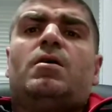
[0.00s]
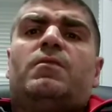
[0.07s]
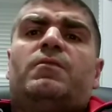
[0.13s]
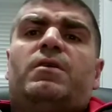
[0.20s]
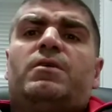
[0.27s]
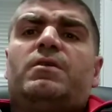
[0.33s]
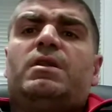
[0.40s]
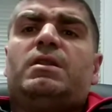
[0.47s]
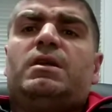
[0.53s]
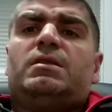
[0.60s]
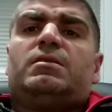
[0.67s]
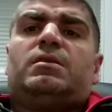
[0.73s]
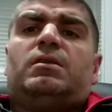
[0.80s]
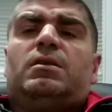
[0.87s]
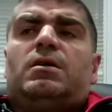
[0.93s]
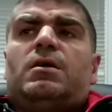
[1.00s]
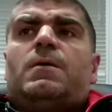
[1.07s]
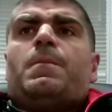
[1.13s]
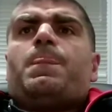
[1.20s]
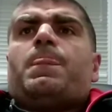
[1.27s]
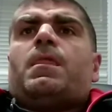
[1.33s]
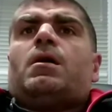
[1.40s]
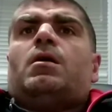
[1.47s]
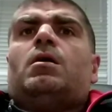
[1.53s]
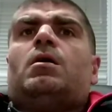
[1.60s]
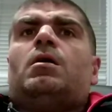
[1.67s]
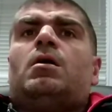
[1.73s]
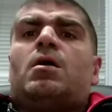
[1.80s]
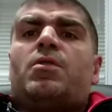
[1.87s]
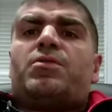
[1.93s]
very little
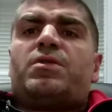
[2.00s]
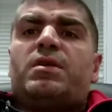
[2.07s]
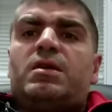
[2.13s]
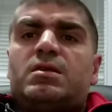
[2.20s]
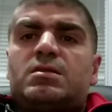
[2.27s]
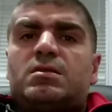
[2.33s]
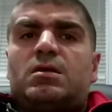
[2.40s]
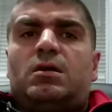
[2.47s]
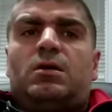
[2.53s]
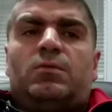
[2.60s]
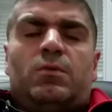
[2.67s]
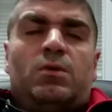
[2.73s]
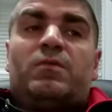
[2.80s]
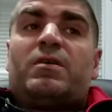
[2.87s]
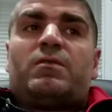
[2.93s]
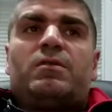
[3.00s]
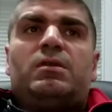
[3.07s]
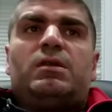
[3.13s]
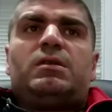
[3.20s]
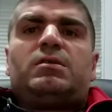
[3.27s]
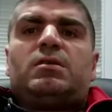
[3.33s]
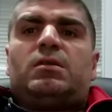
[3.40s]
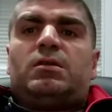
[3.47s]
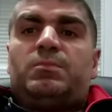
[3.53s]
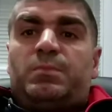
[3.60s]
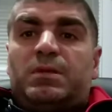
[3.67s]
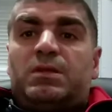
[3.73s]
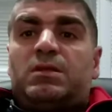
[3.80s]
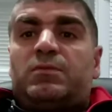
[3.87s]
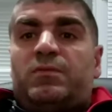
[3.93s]
things, very little
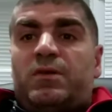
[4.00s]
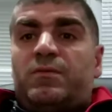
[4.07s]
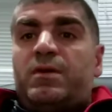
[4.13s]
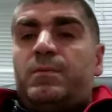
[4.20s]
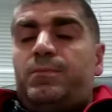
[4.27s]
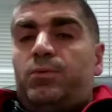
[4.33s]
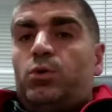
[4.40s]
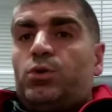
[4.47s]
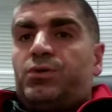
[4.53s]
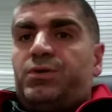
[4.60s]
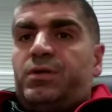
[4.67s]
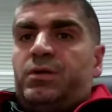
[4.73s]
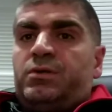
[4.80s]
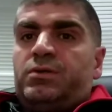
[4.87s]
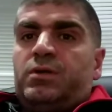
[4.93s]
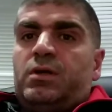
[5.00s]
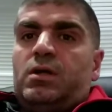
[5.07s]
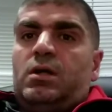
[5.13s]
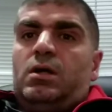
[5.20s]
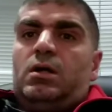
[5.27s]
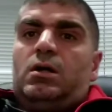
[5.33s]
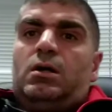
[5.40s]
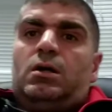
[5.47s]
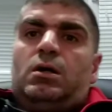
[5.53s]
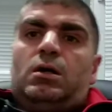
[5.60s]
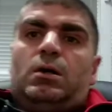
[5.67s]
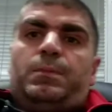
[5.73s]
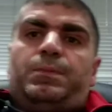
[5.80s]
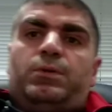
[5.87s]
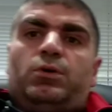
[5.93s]
but very important
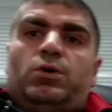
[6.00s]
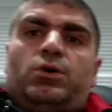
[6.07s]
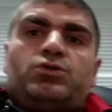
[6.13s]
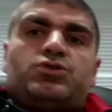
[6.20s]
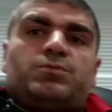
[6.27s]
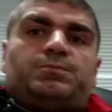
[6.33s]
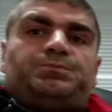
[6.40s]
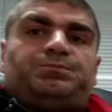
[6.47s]
approach